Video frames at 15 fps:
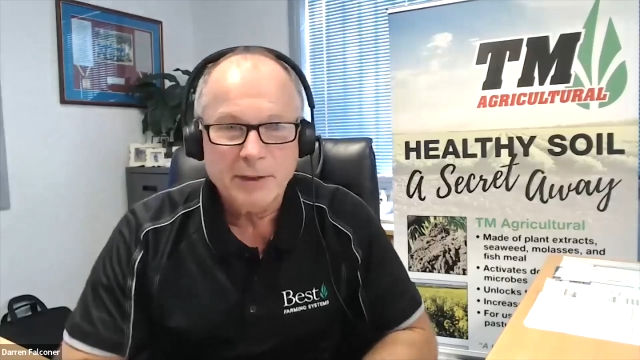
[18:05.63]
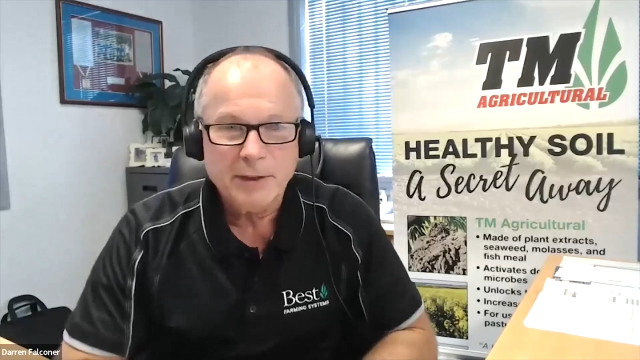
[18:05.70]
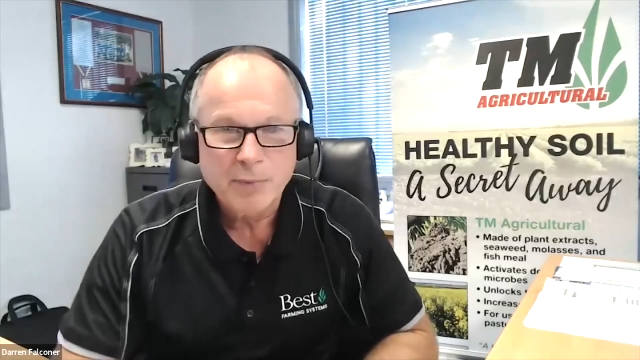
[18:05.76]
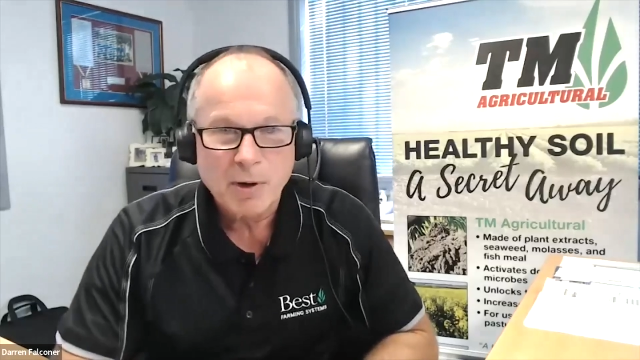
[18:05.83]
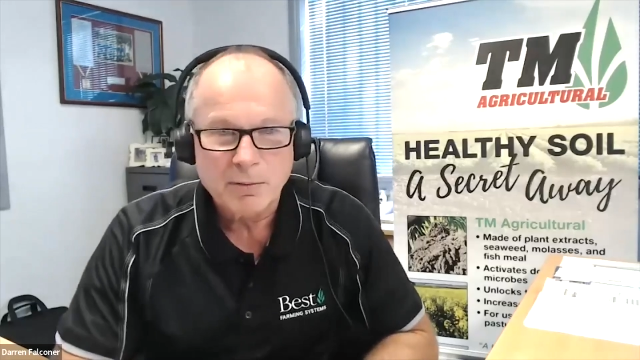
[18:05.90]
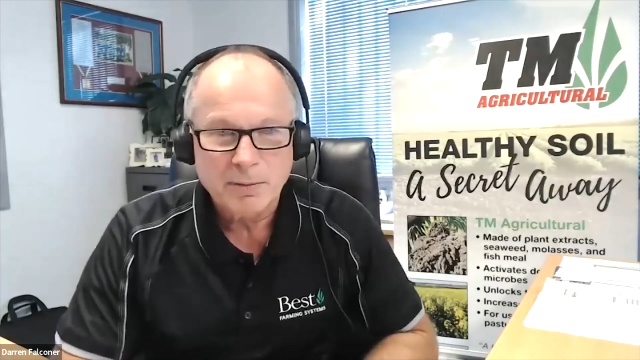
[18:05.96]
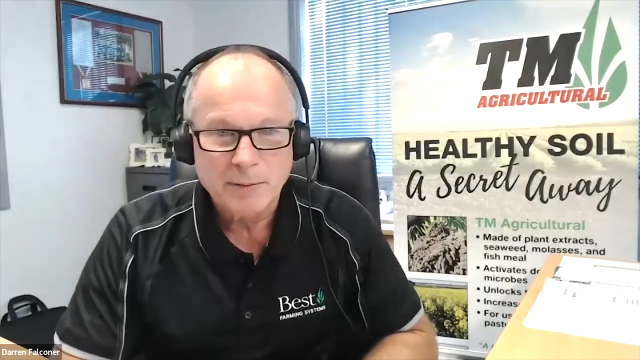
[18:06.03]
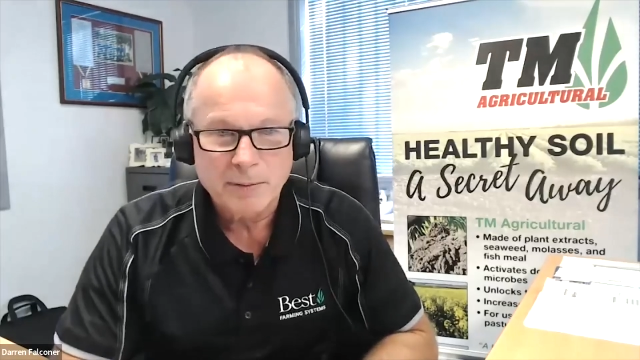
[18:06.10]

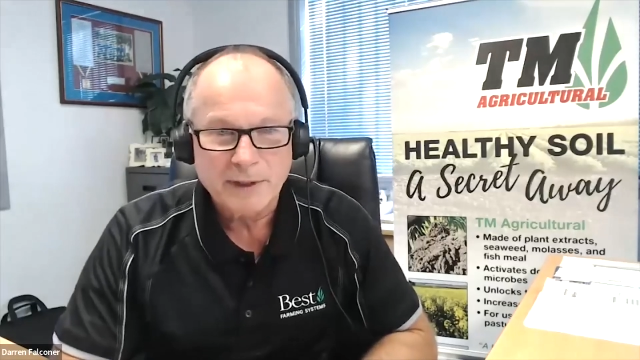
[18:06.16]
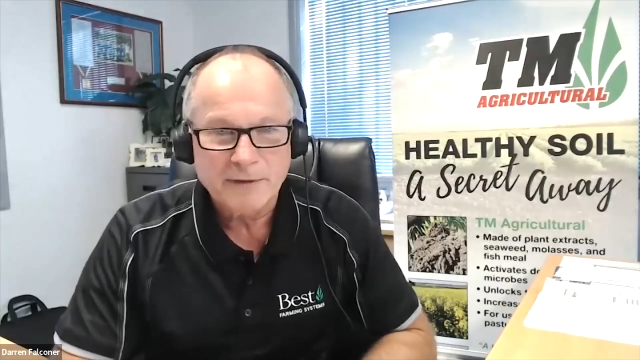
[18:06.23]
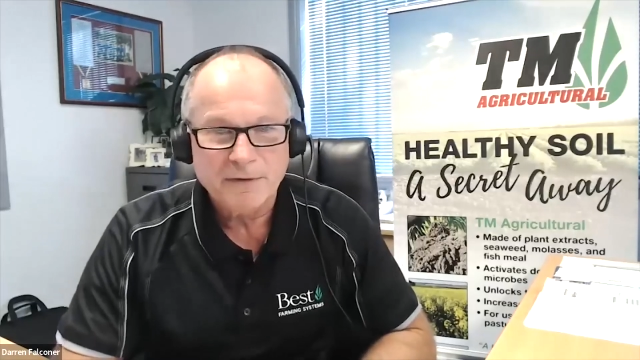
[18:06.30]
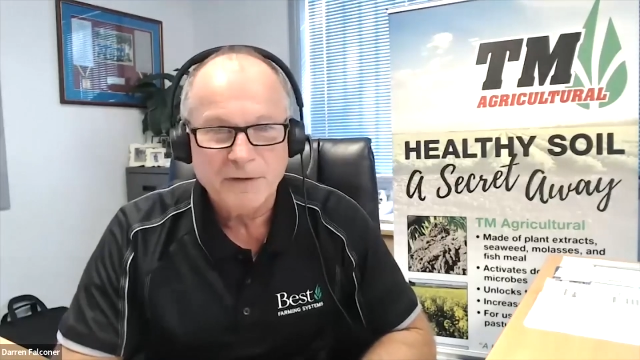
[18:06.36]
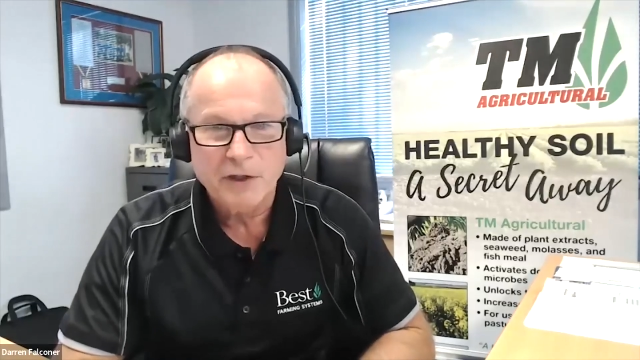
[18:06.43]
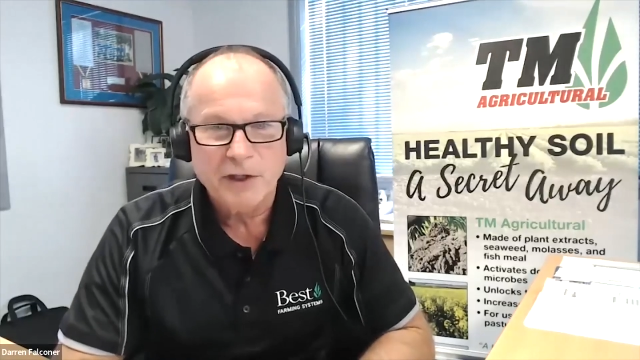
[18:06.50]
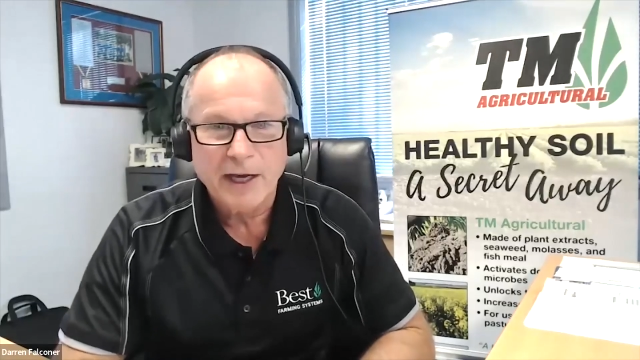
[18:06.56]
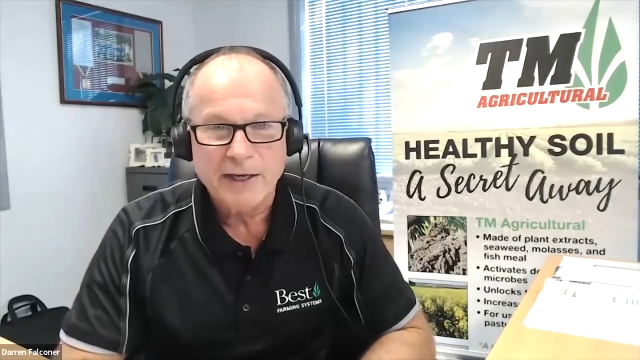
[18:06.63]
probably a
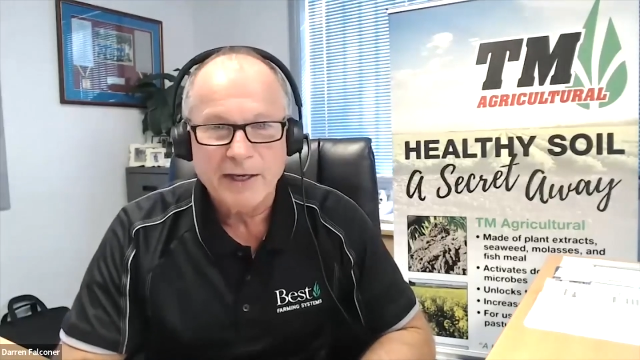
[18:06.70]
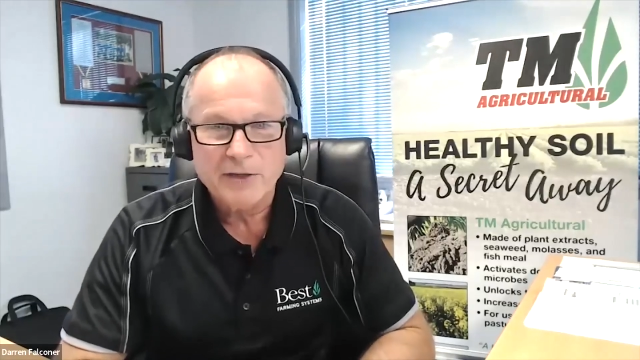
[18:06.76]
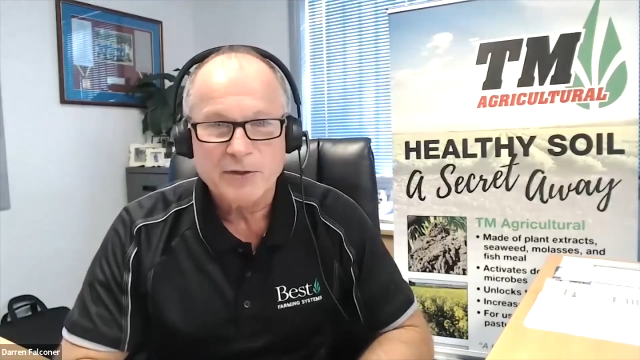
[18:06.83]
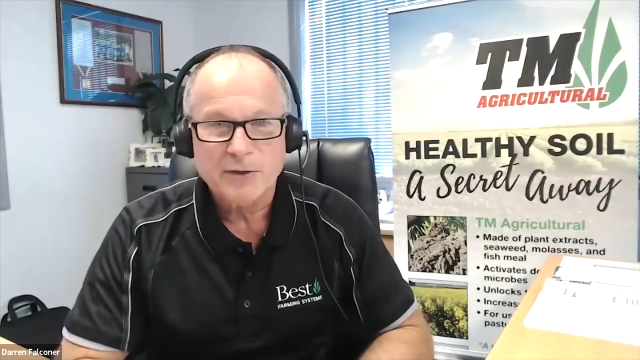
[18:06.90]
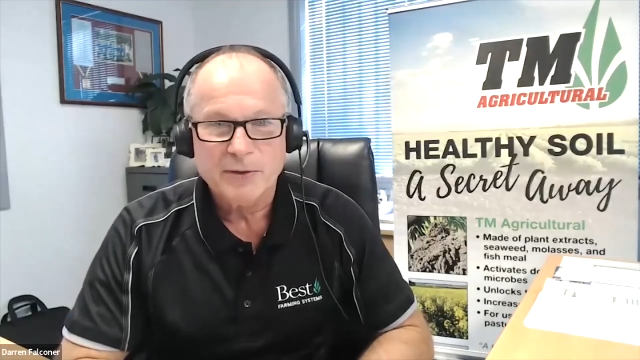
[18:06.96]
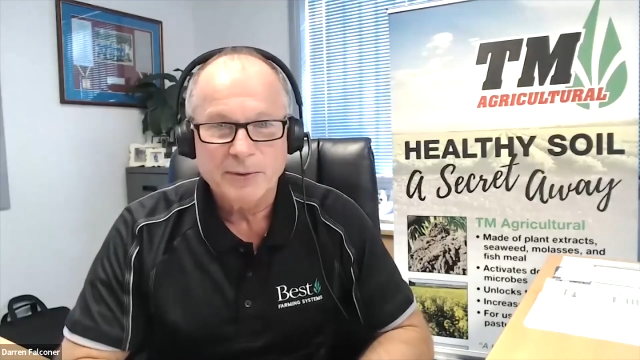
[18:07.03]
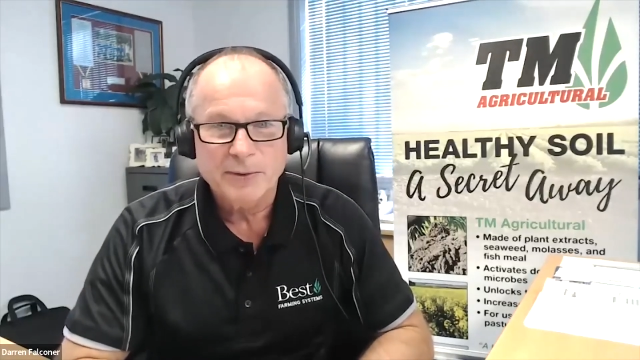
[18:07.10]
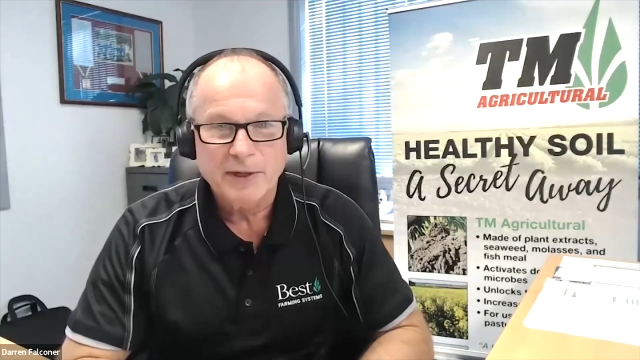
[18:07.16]
few days
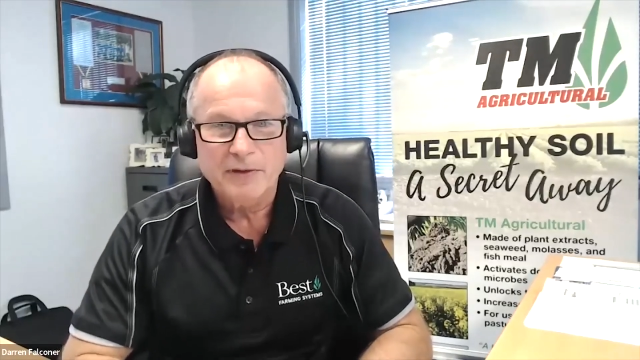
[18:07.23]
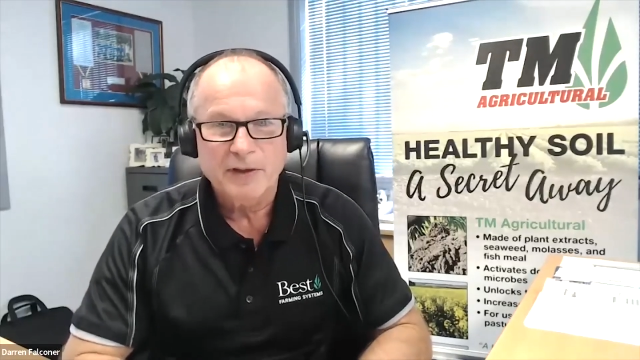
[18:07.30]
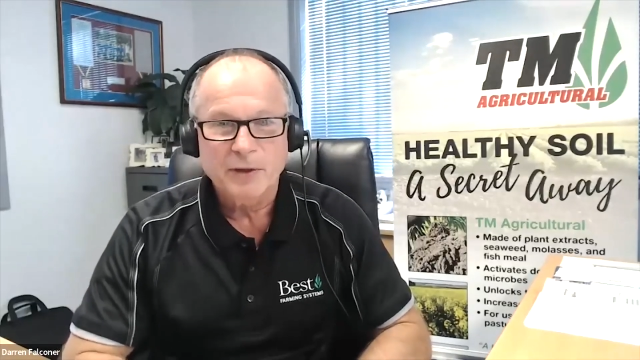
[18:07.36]
or even